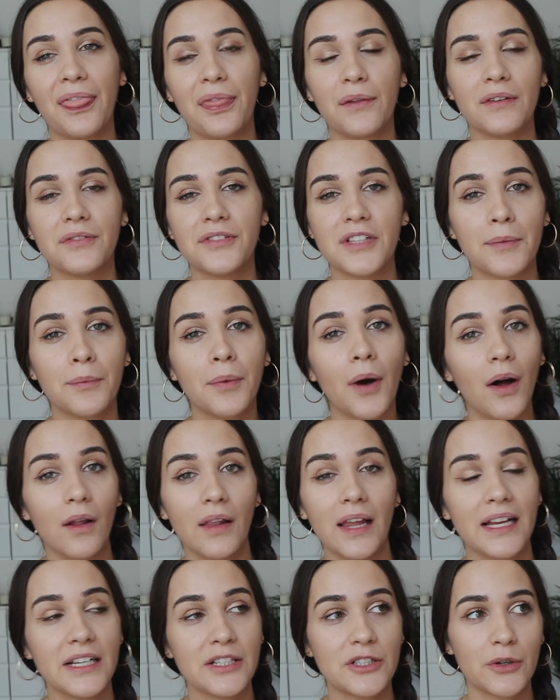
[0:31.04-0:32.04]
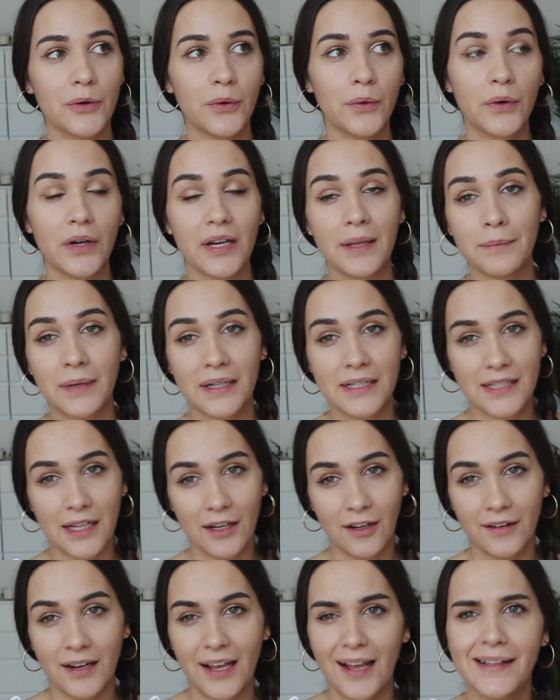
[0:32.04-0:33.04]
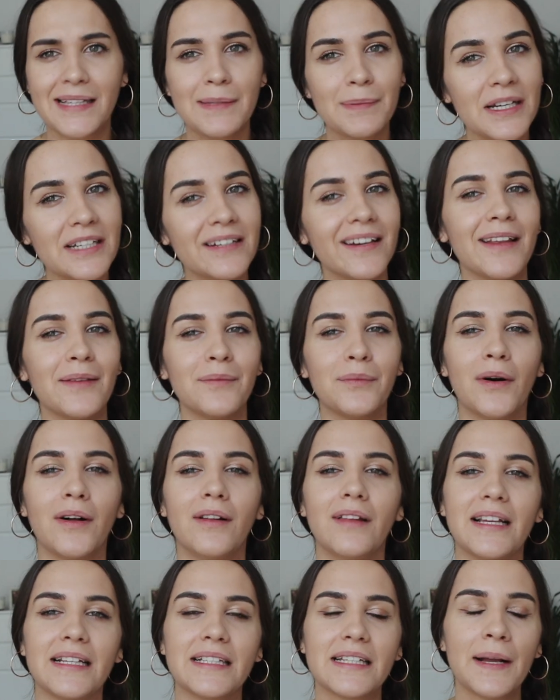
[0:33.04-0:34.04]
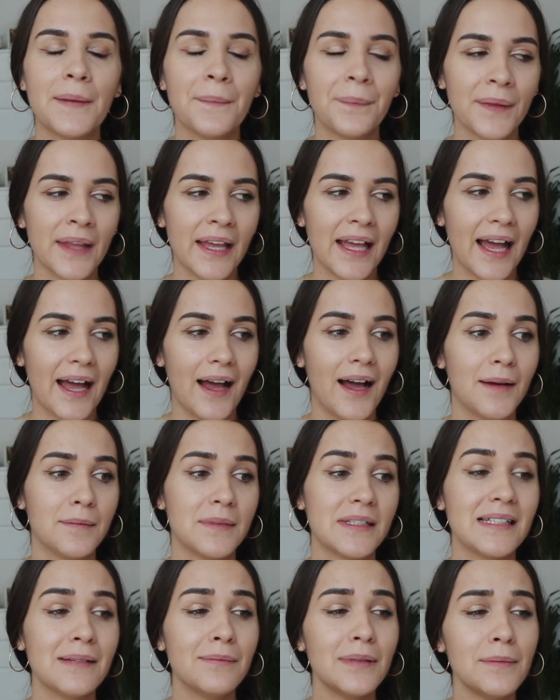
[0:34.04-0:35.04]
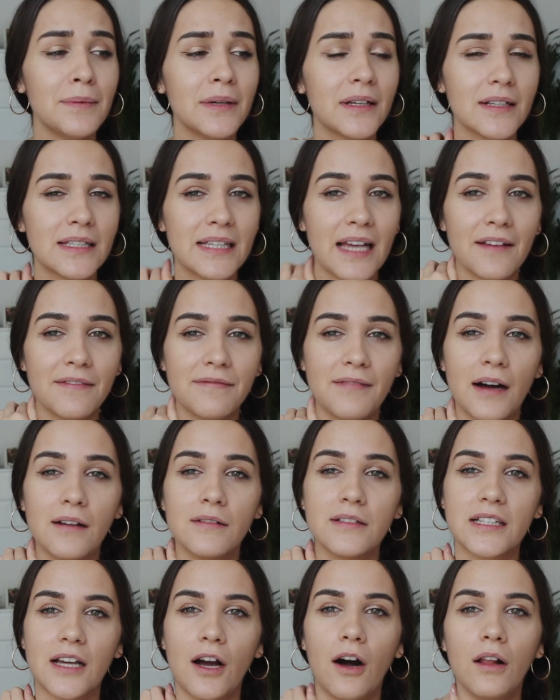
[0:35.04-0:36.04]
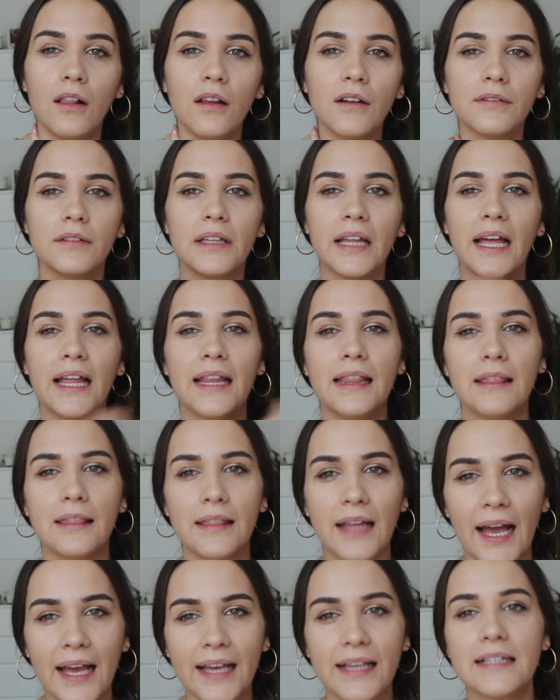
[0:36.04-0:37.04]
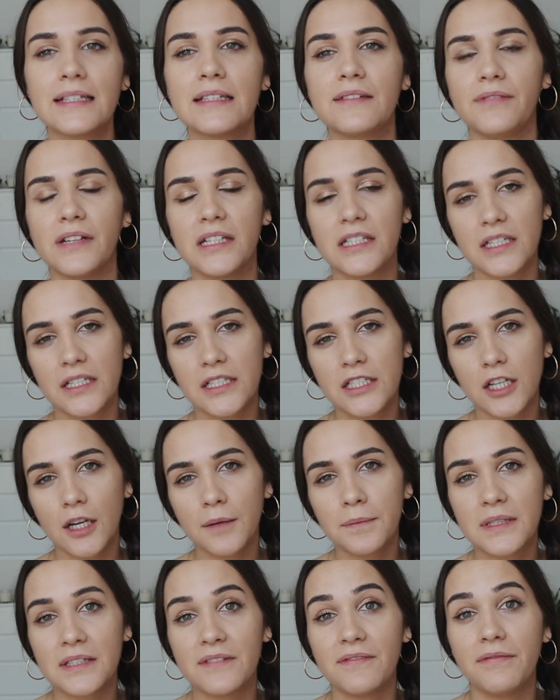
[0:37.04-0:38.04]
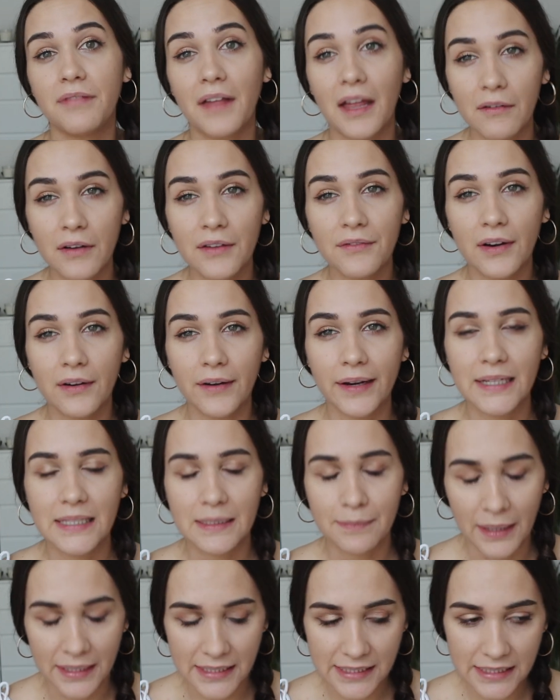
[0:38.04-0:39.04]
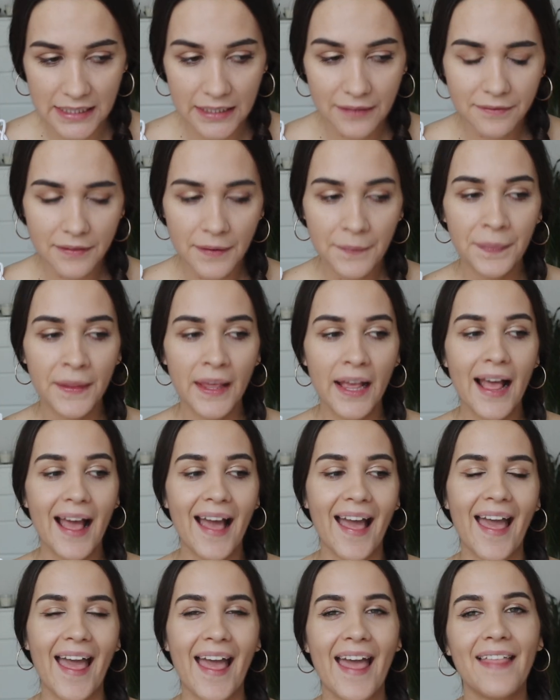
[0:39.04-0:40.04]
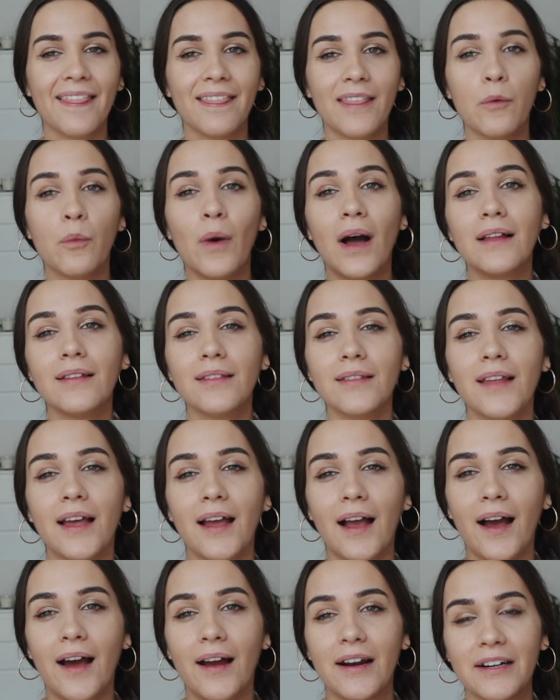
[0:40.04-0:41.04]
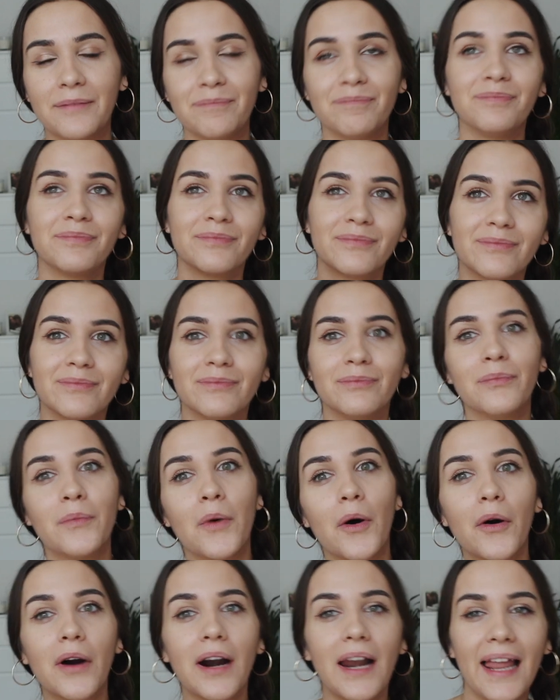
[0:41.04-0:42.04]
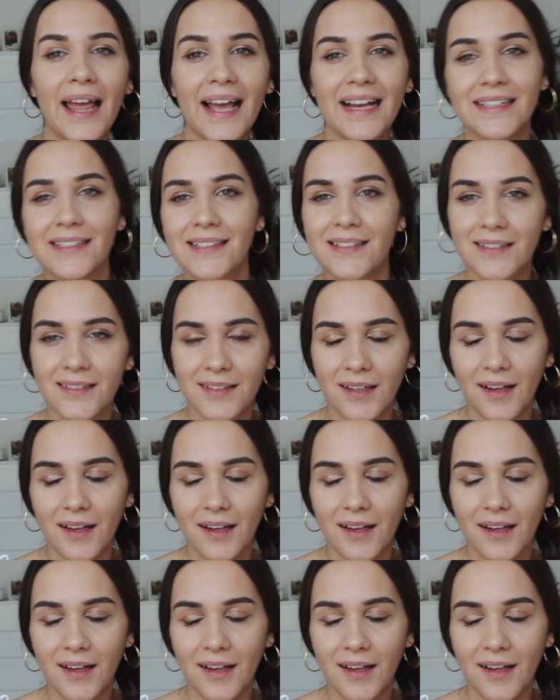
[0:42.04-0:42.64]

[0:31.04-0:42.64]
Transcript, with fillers: thrift in Poland or in Barcelona, especially in Poland. Simply because I found all of the nice vintage shops very, very expensive, and the ones that are more or less